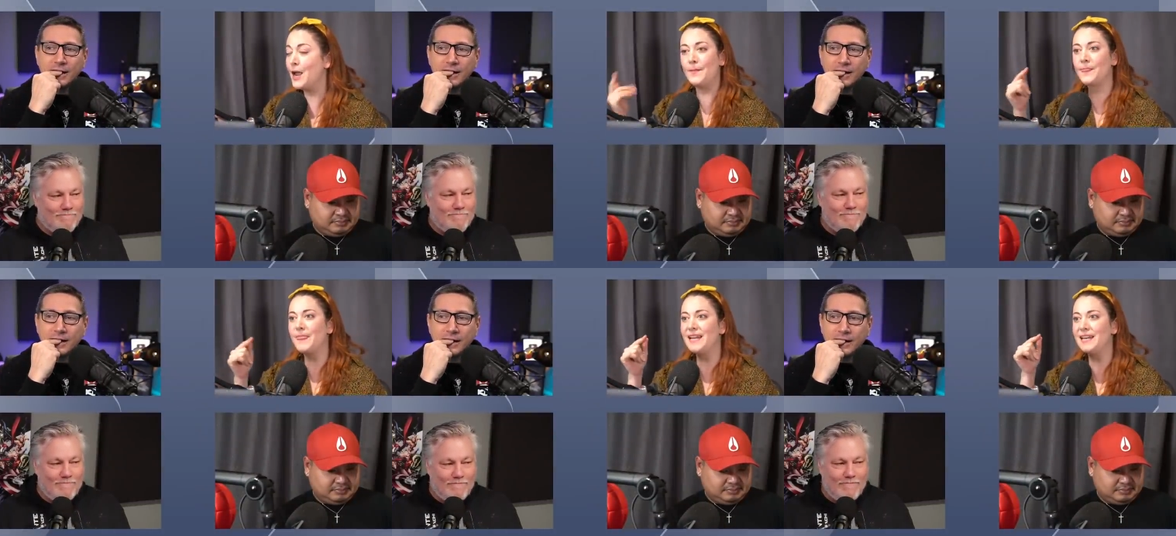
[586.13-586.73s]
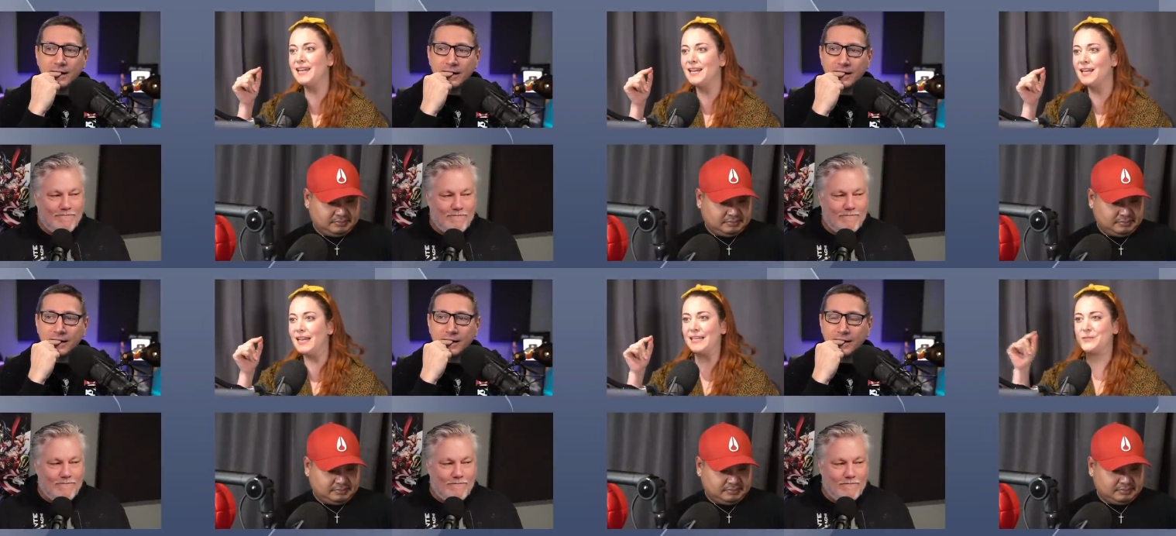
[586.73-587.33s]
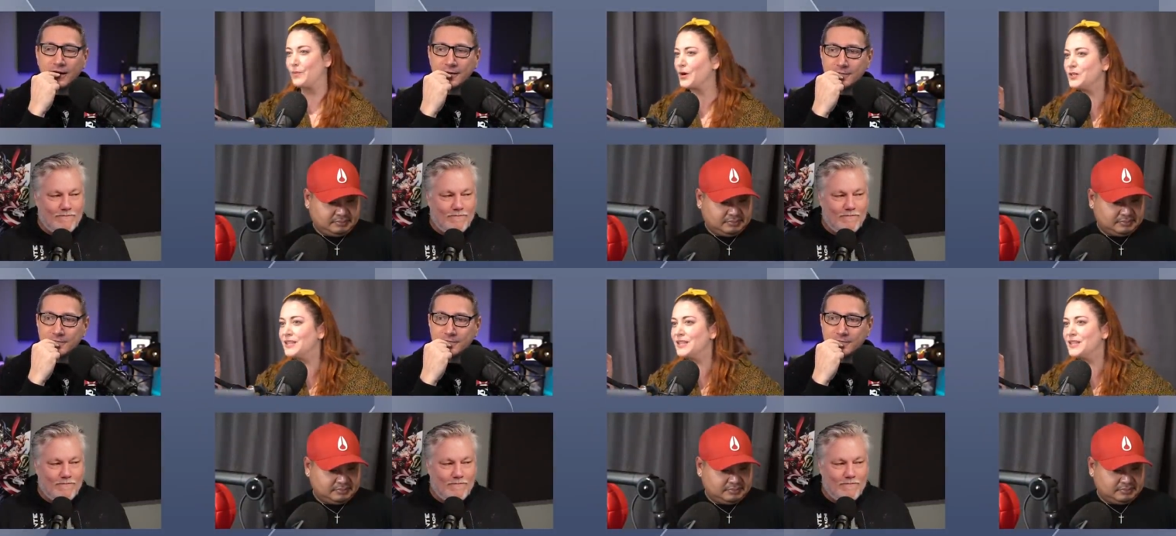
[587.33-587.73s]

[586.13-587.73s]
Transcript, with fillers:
Speaker 1: But then is Murn